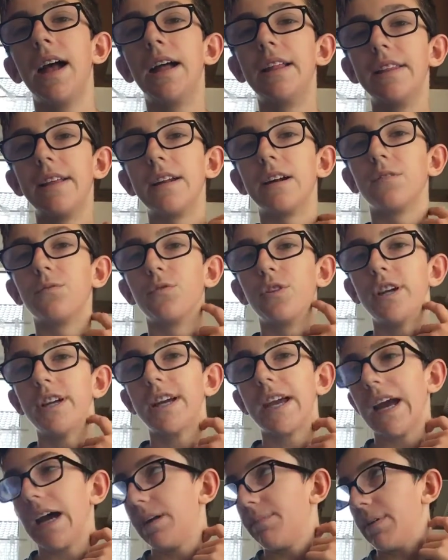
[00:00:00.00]
and then I'll
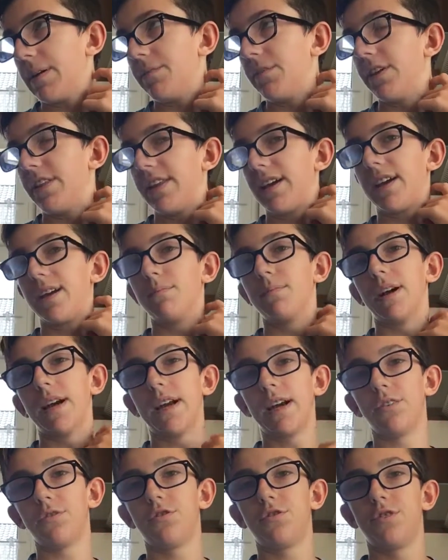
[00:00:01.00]
recap everything in
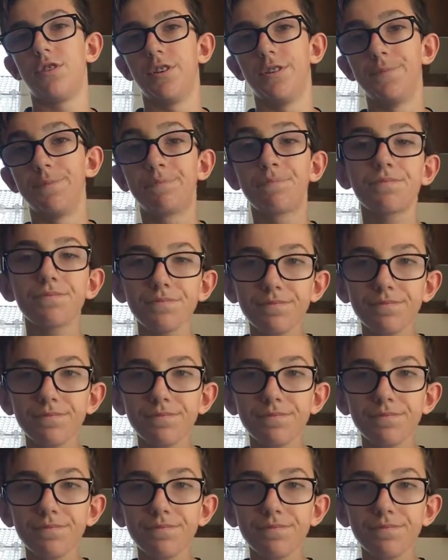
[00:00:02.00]
my outro.